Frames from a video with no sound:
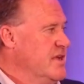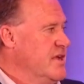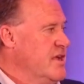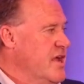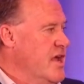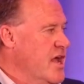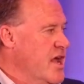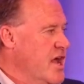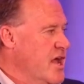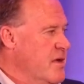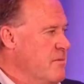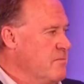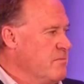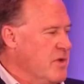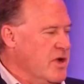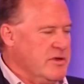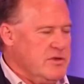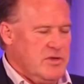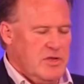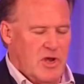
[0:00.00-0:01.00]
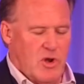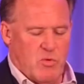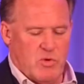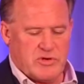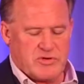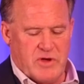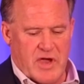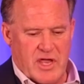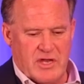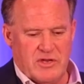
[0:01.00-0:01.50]
but we're
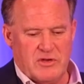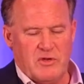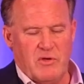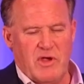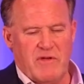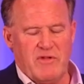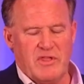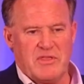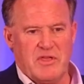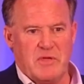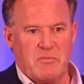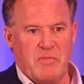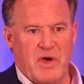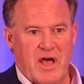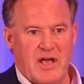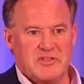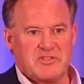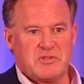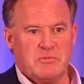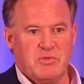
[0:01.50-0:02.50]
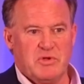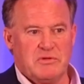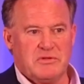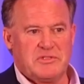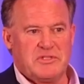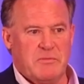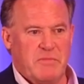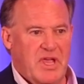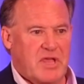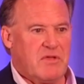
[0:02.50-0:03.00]
trying to do everything possible
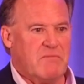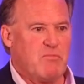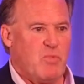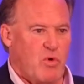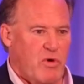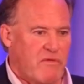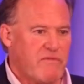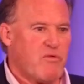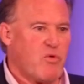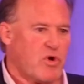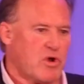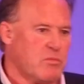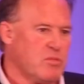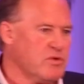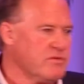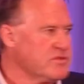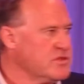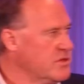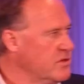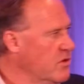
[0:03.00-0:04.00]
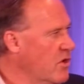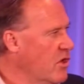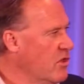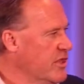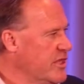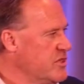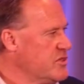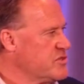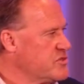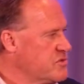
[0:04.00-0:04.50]
to make it more affordable to all
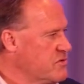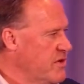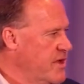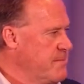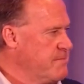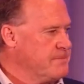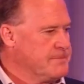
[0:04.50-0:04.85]
industry.